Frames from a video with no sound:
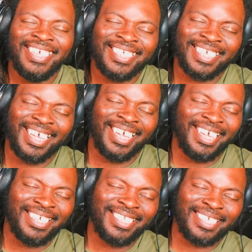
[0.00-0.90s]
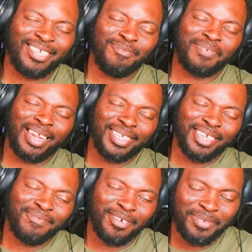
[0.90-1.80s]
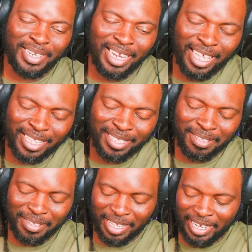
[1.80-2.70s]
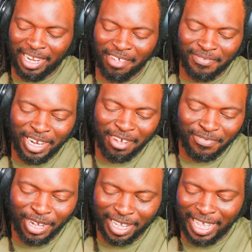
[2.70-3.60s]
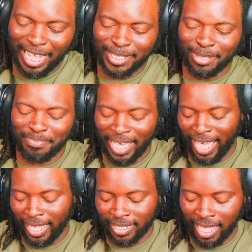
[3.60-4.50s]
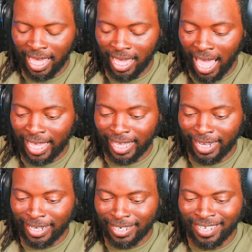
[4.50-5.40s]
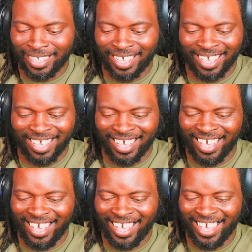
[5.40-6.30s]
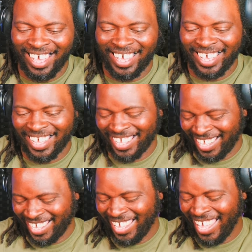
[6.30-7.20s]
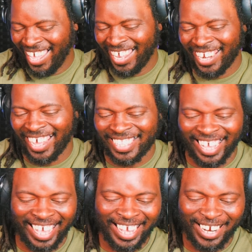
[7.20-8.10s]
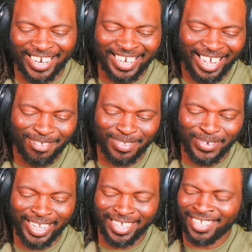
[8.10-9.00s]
he said he said you probably give up your leg your left nut for a concert pass. Hey, I get it. I like that, Harry. That was witty.